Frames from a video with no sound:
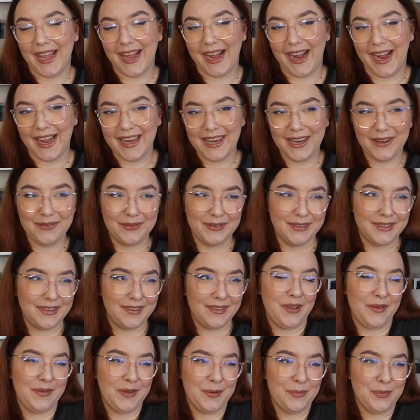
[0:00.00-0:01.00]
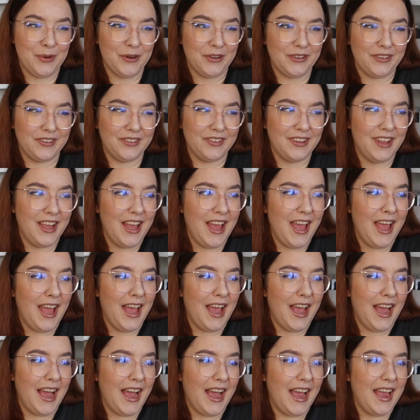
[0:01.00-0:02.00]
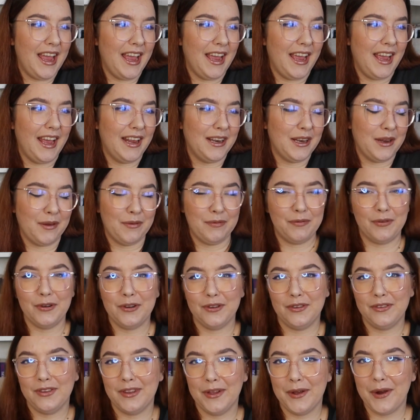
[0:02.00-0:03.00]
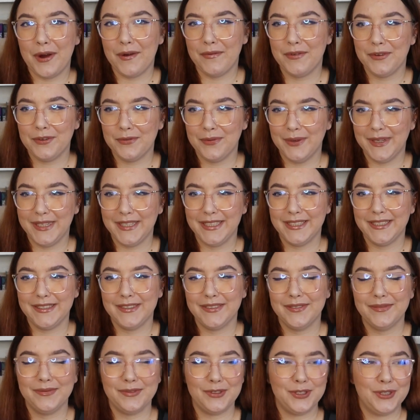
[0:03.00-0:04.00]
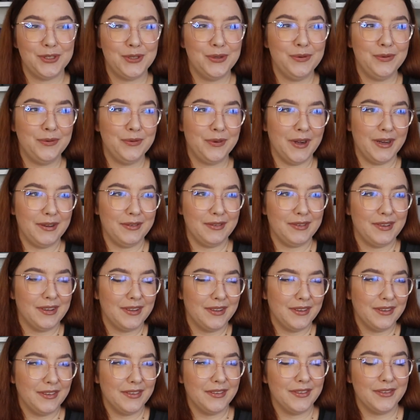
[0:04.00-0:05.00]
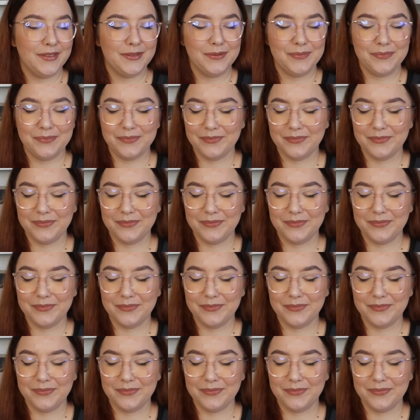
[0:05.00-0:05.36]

I love it. 7 books and a 4-star average rating, 2 5 stars,